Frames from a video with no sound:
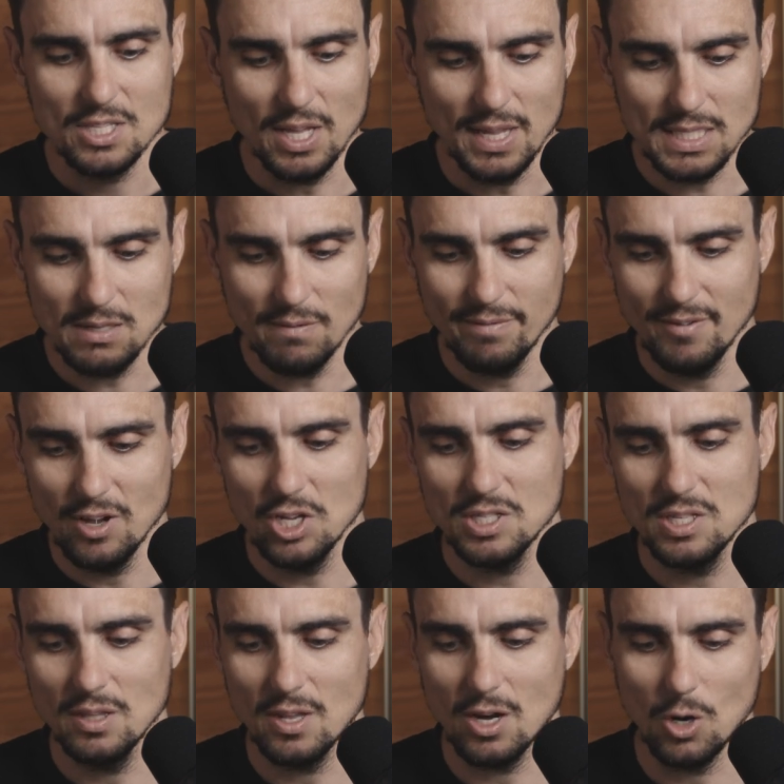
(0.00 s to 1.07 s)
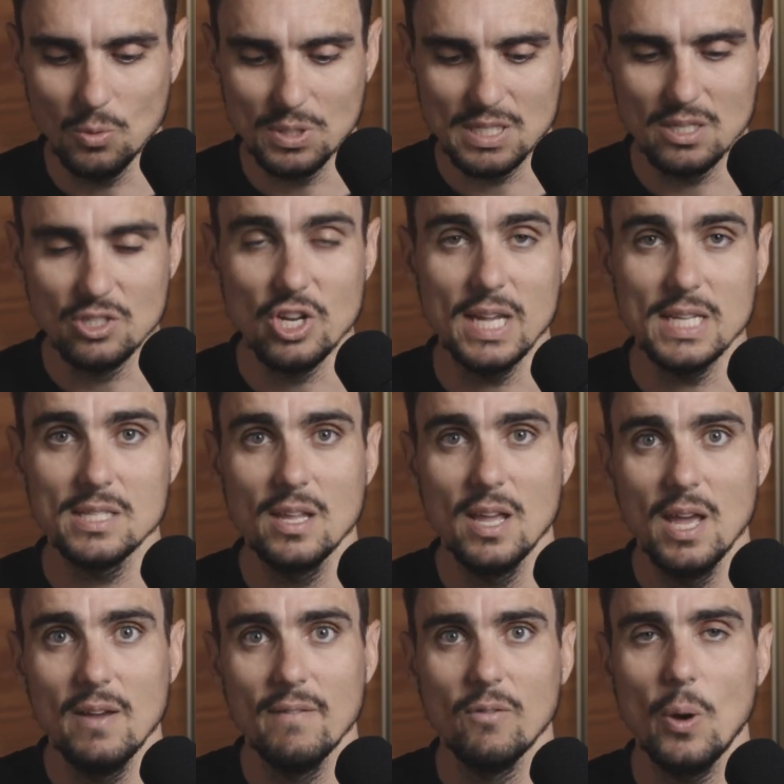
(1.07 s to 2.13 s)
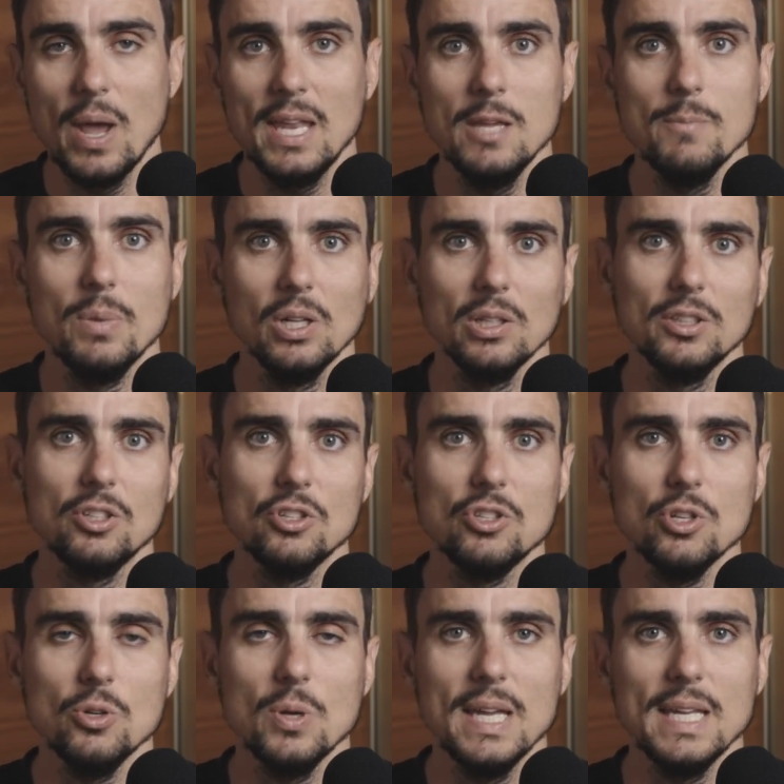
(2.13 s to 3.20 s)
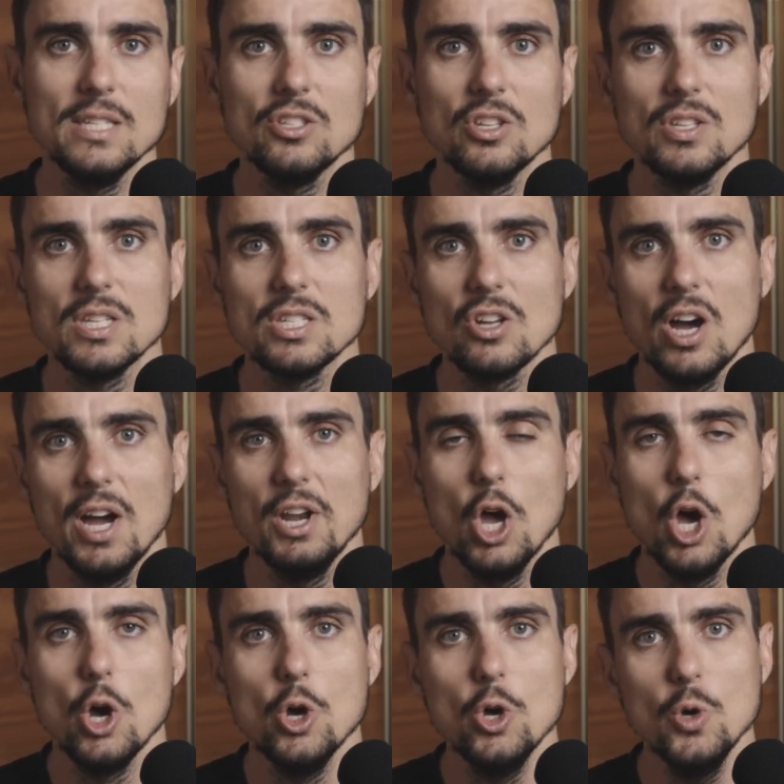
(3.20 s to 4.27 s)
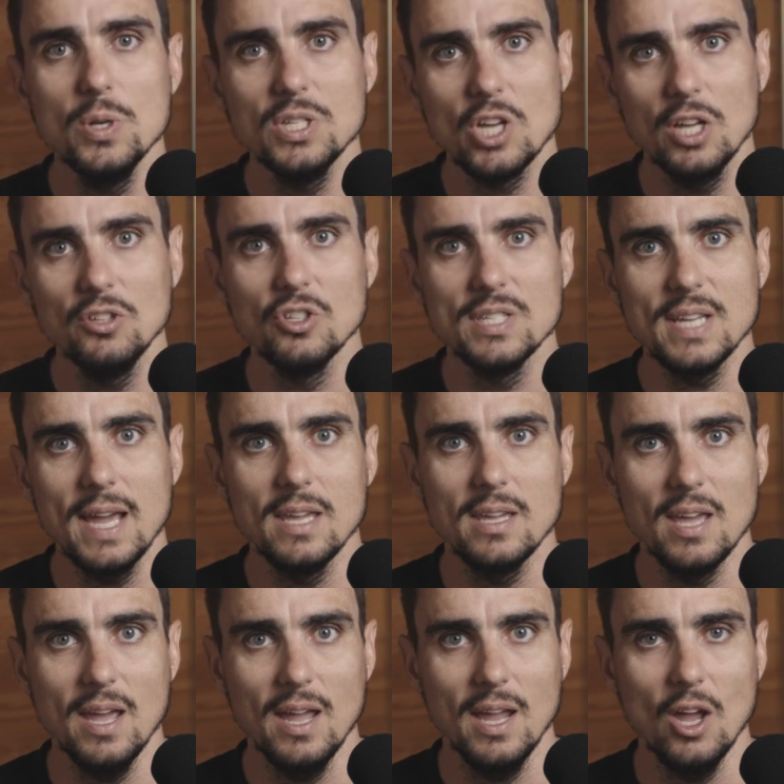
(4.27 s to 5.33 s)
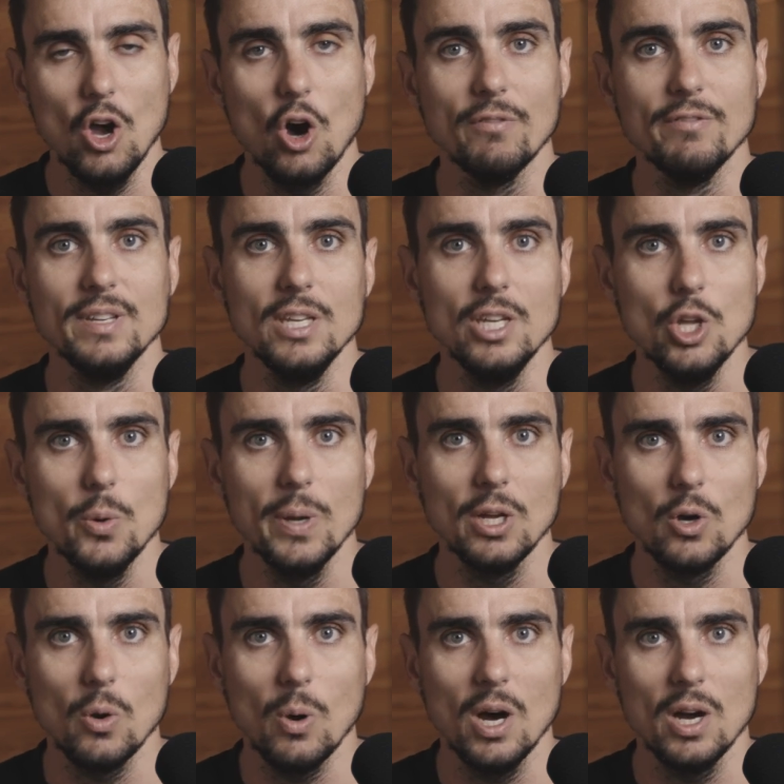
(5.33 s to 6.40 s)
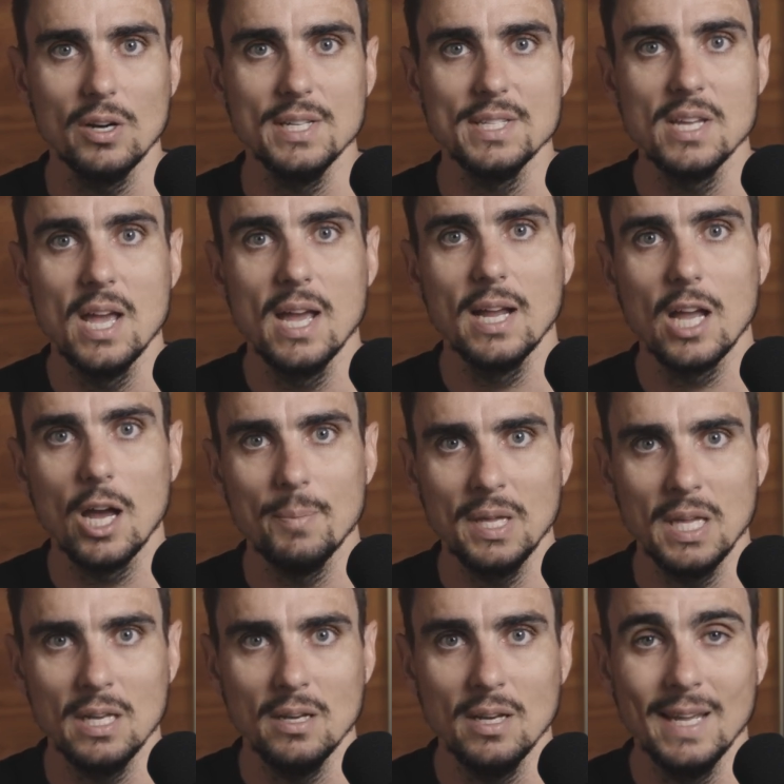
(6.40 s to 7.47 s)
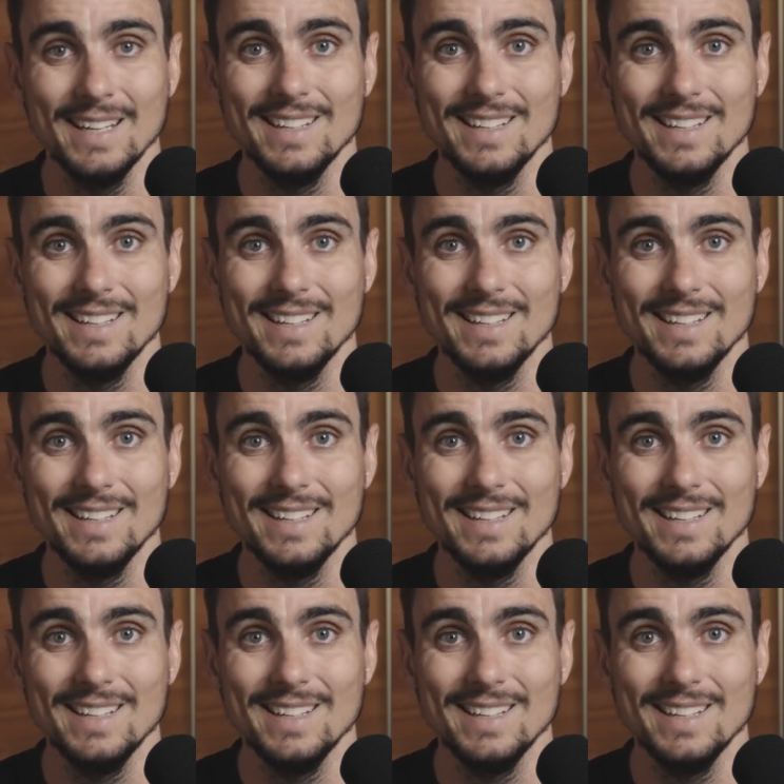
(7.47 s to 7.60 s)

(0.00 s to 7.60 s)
So that's the first thing that I would suggest for any builder to do, is to decide who is going to take care of new inquiries coming in.